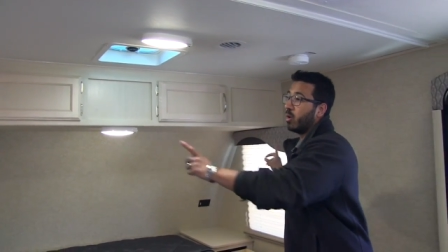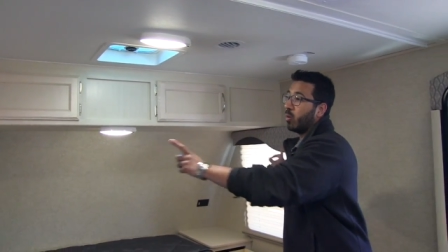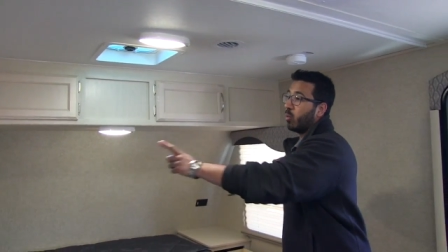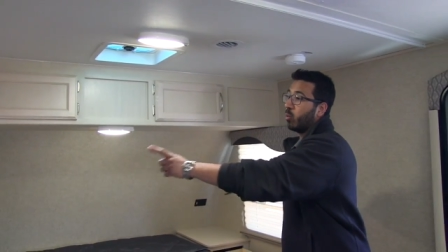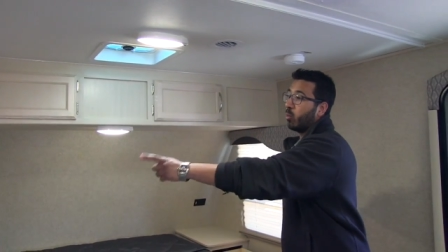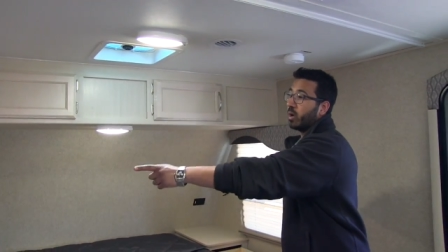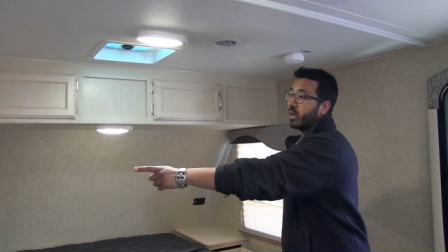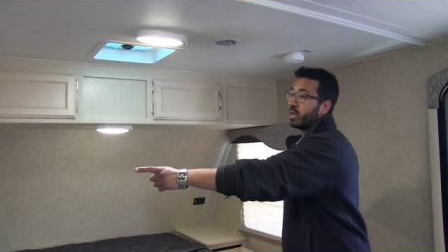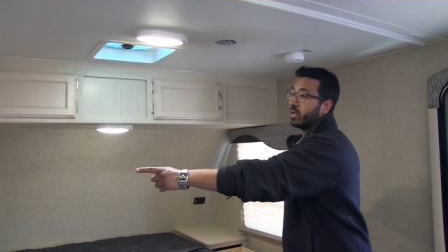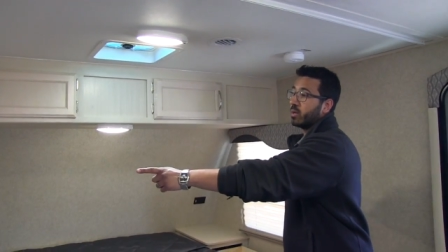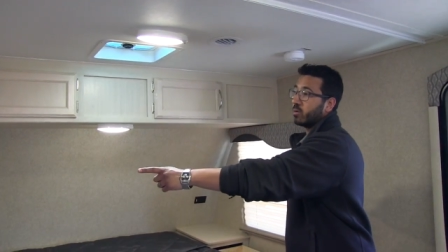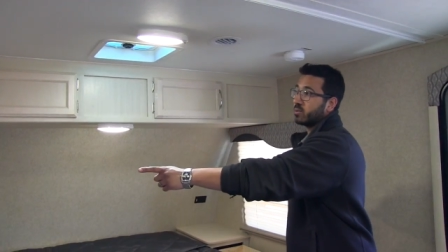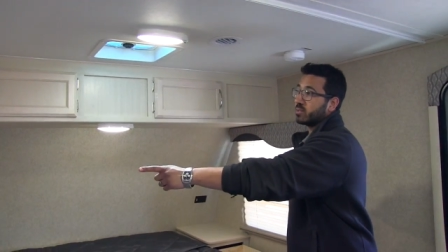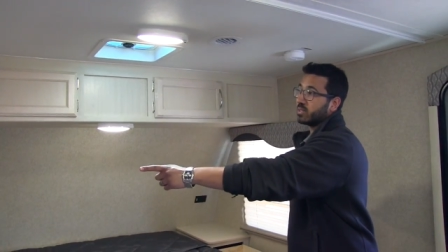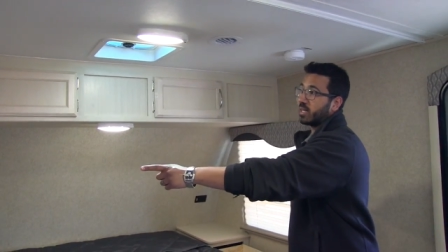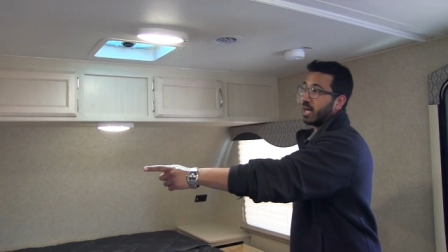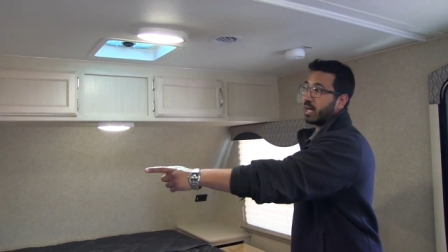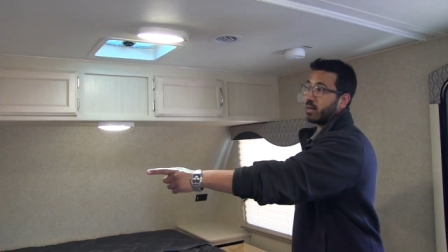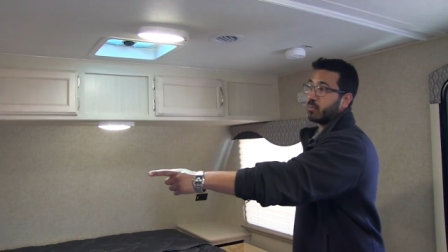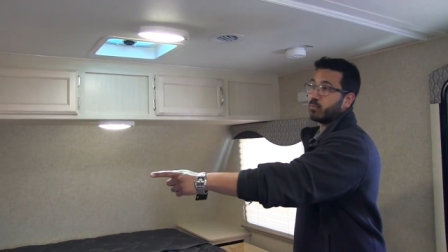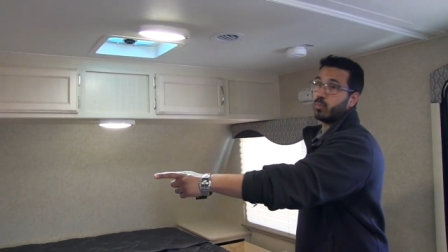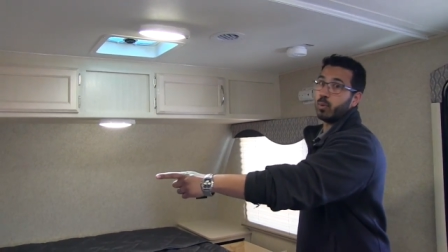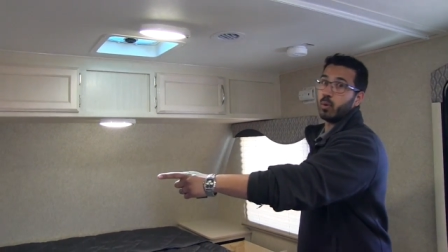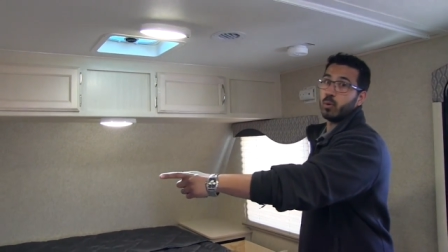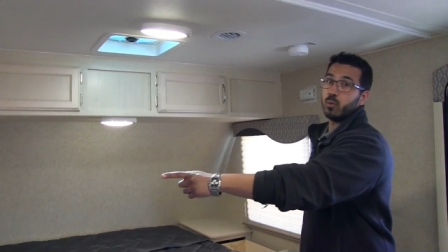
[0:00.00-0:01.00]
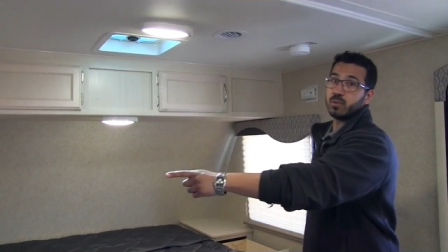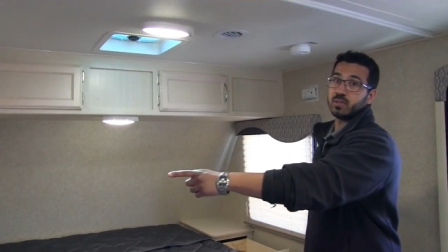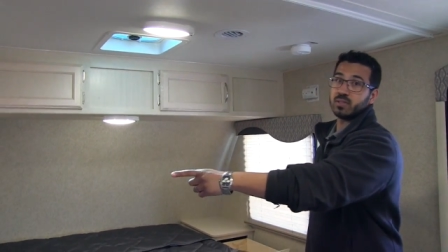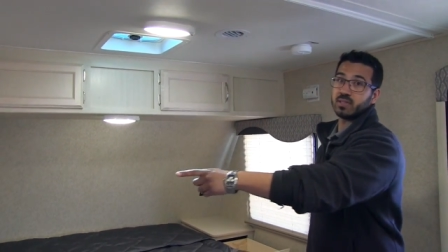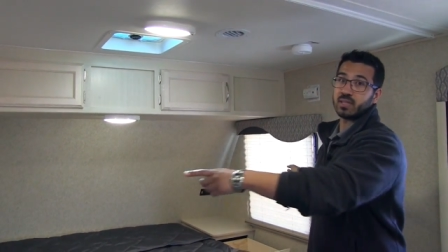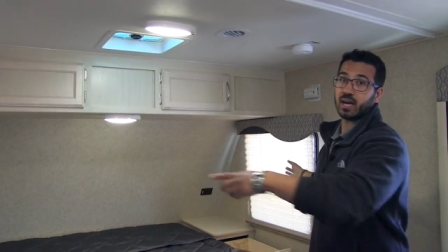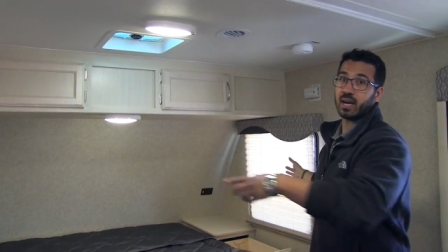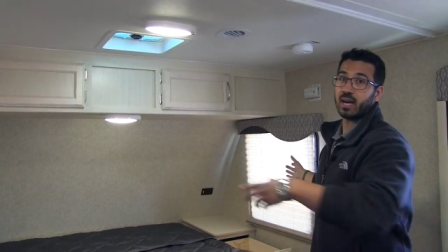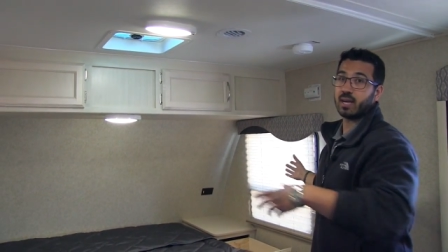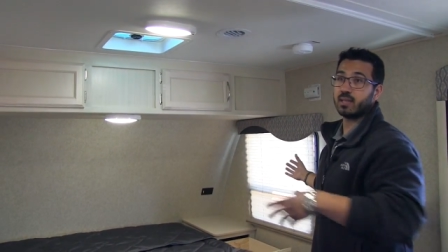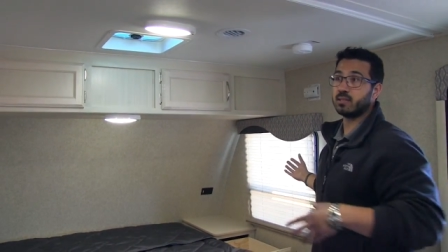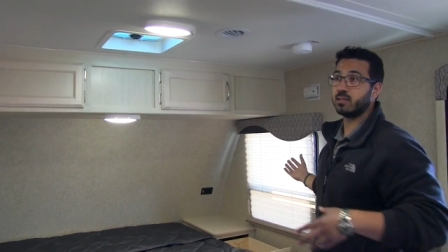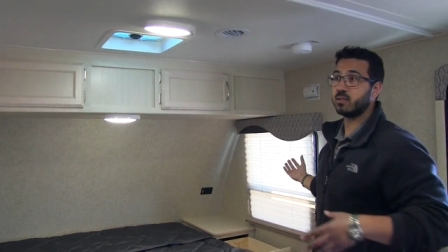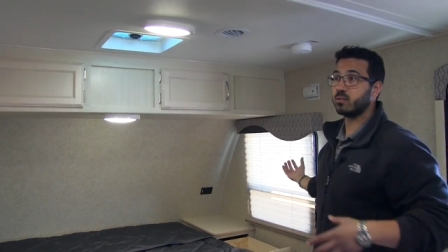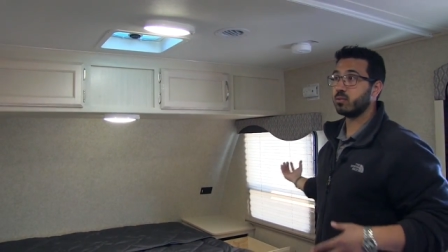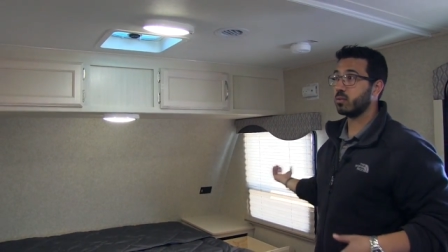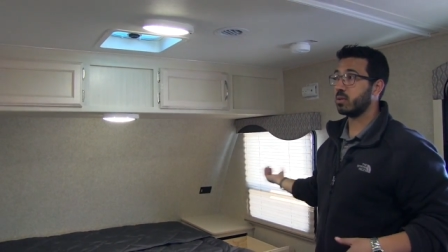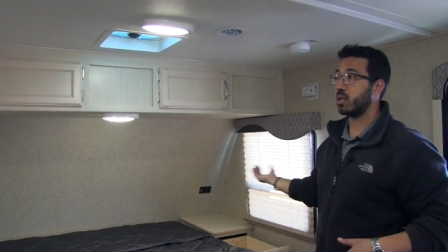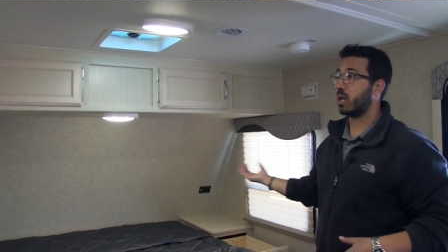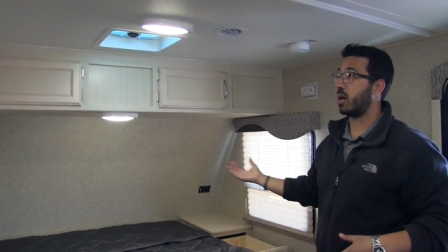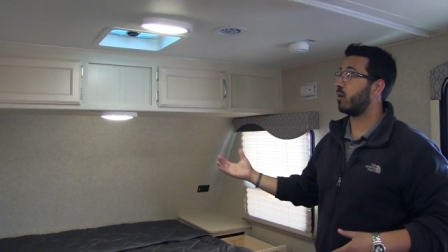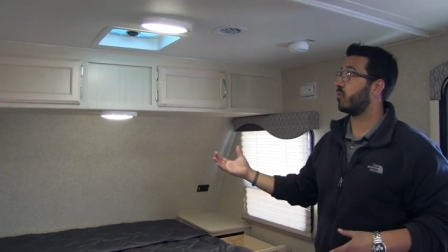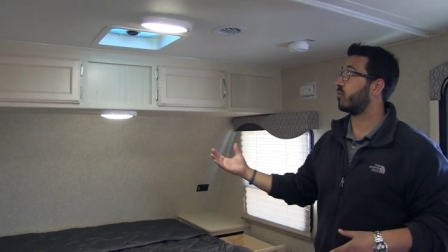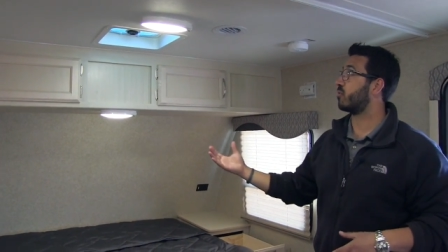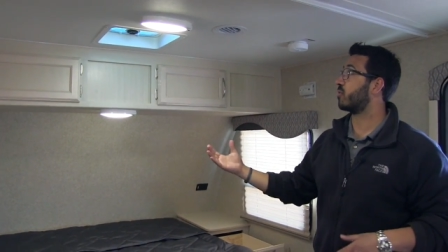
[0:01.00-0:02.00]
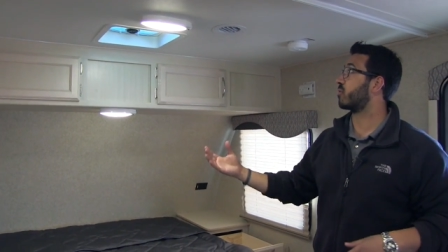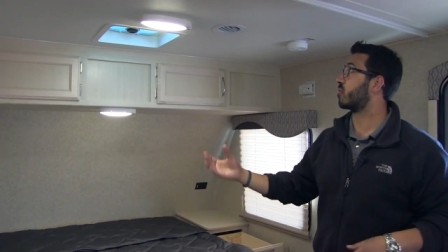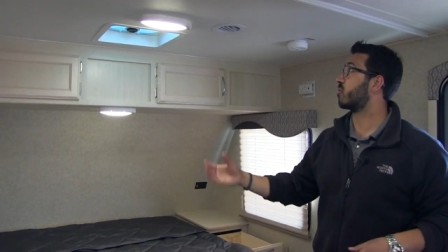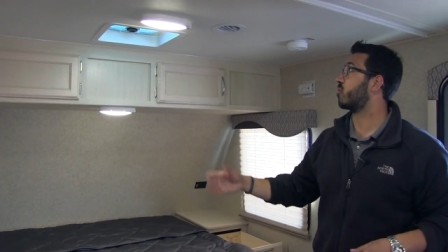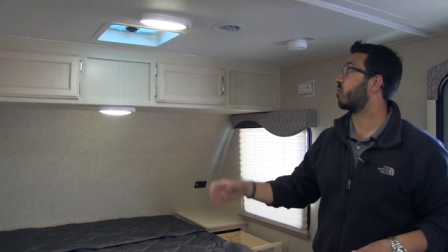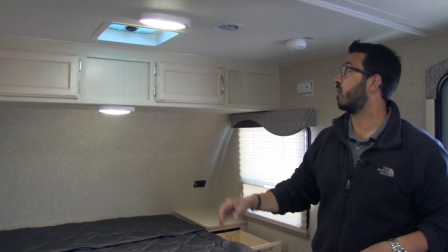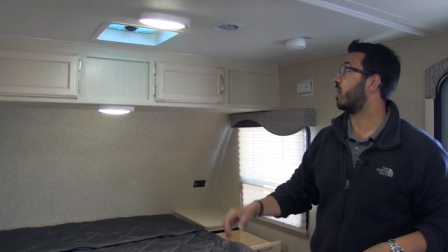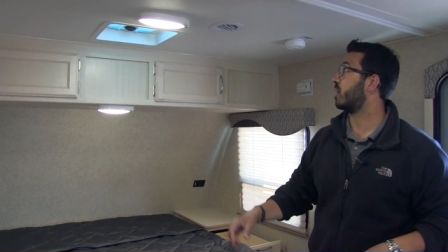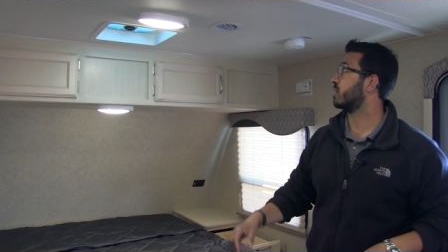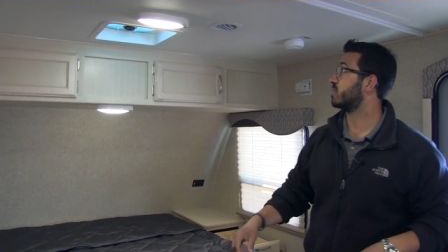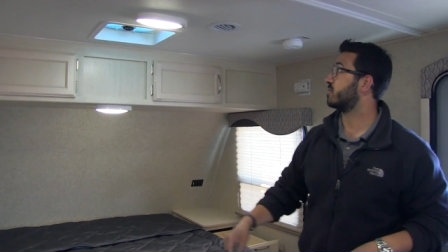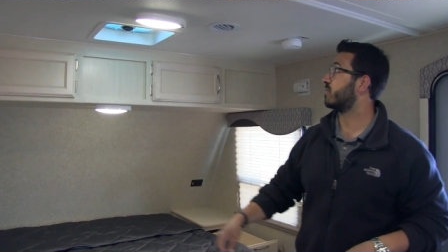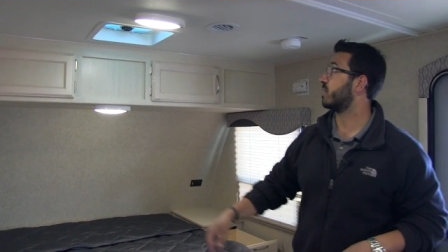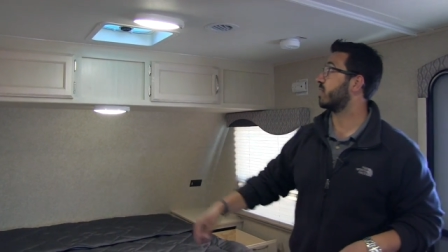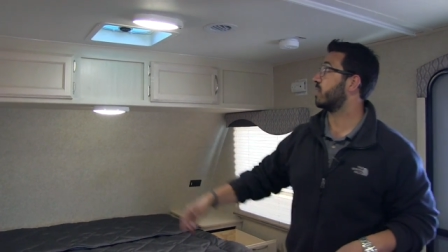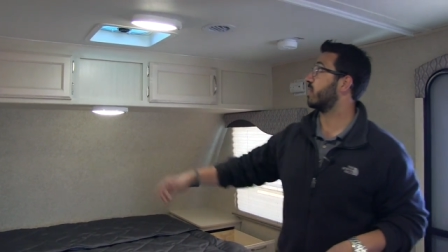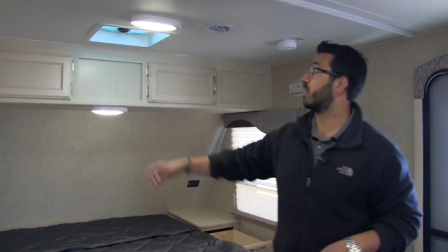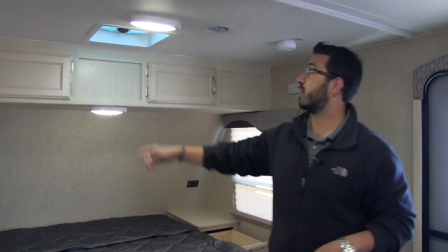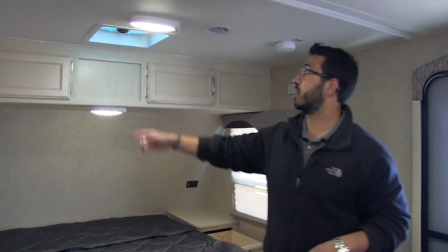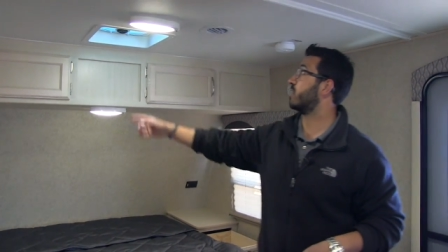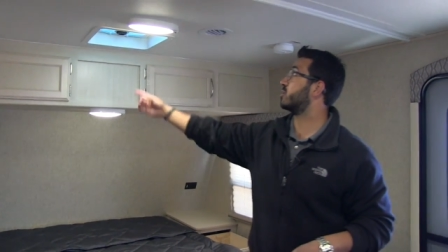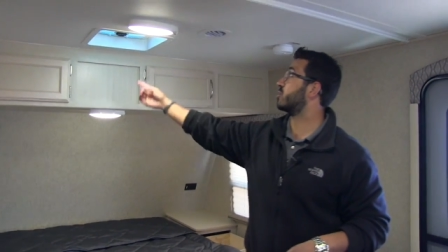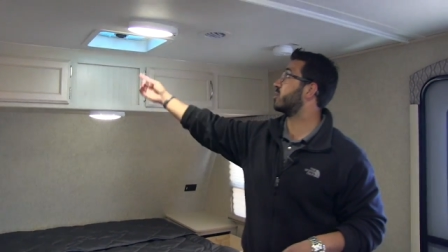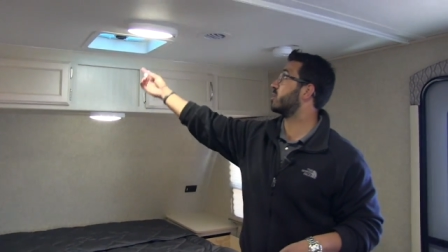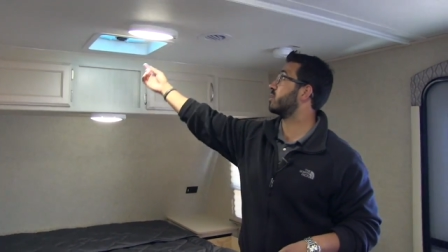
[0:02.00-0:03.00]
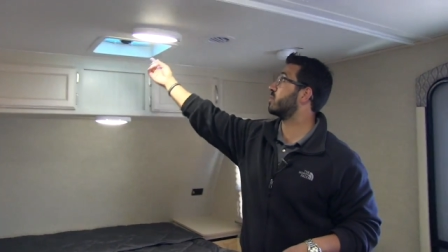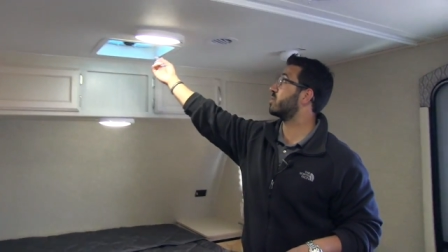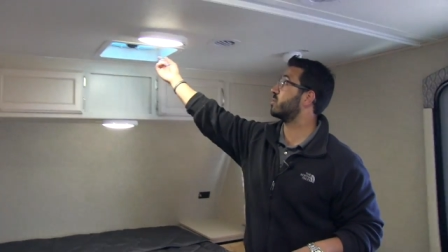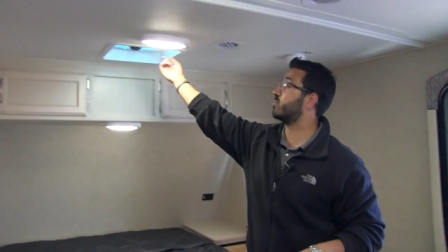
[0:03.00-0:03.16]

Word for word: Windows on both sides to allow for cross ventilation,